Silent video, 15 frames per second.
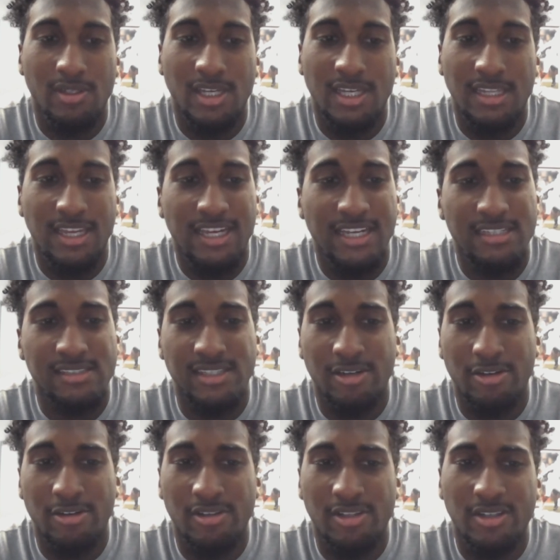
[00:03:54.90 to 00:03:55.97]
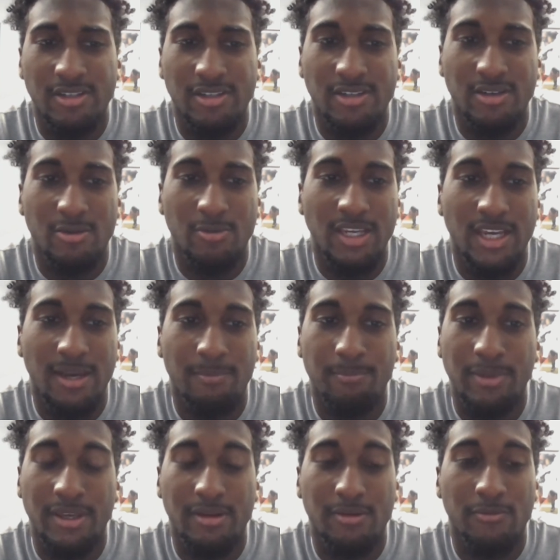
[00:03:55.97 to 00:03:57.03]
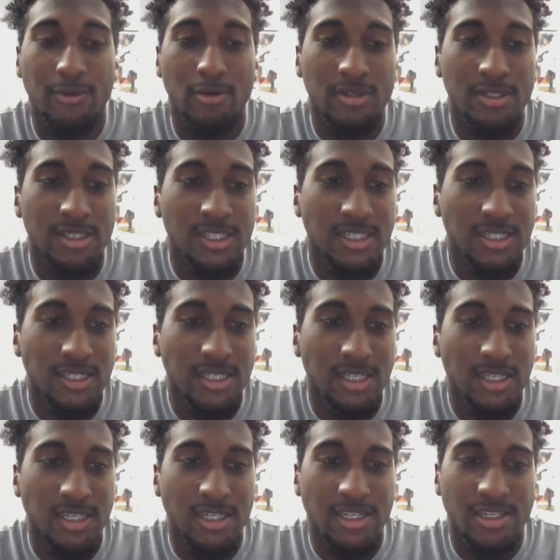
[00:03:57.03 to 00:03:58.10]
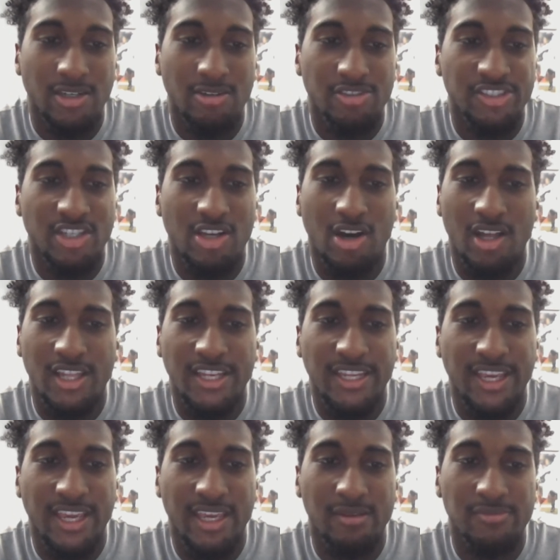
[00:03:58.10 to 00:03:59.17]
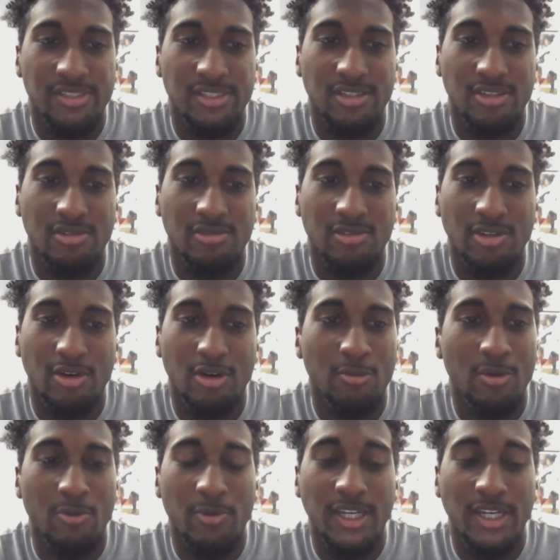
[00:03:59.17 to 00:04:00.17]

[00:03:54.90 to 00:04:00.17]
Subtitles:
Like I said earlier, you know, we got better vocally, you know, just calling games, you know, knowing what